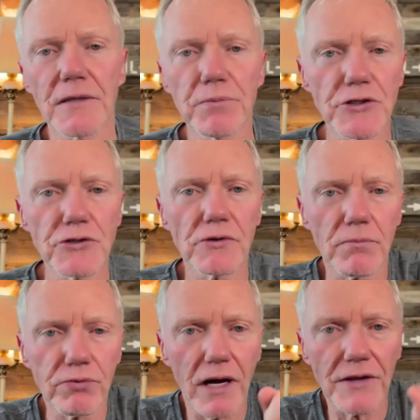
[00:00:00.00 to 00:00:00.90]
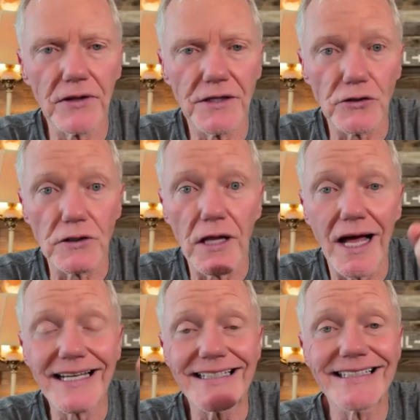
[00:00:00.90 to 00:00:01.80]
going to put you in a brothel under
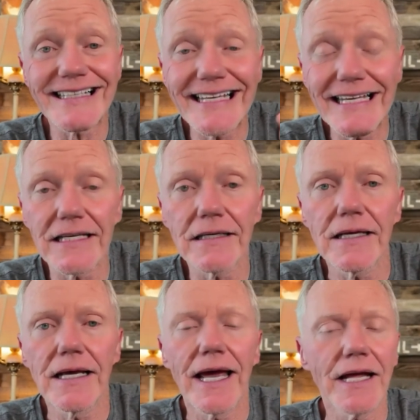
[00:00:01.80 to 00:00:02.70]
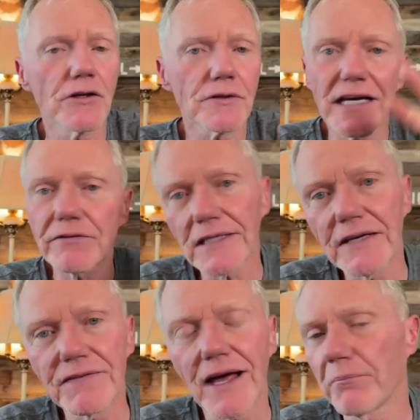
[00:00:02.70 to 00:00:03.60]
lock and key, and you'll never
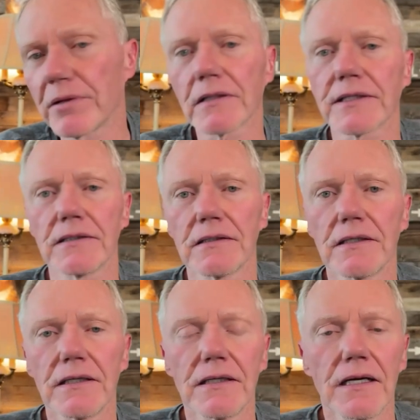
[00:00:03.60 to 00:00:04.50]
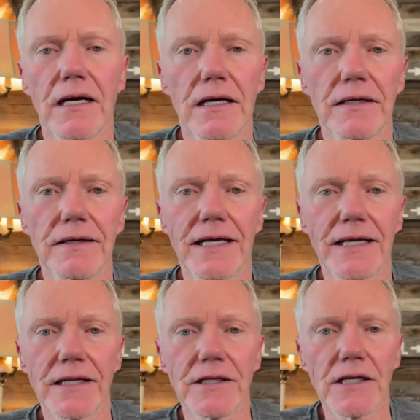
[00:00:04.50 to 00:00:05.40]
leave that building. Uh, and
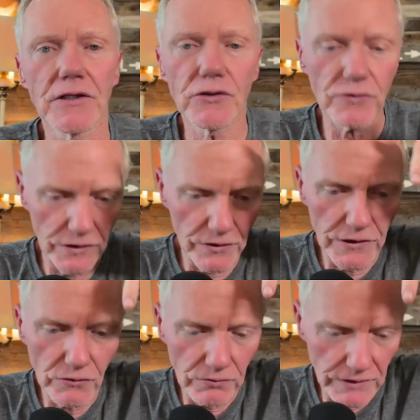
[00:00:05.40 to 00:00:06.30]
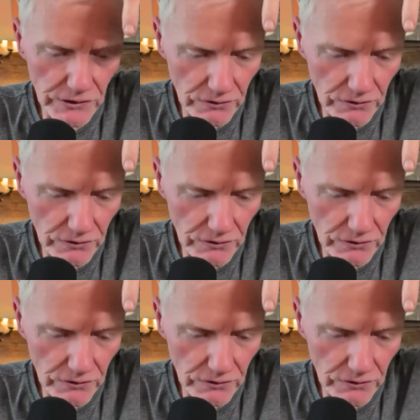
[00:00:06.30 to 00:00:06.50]
and, and you, you, you, you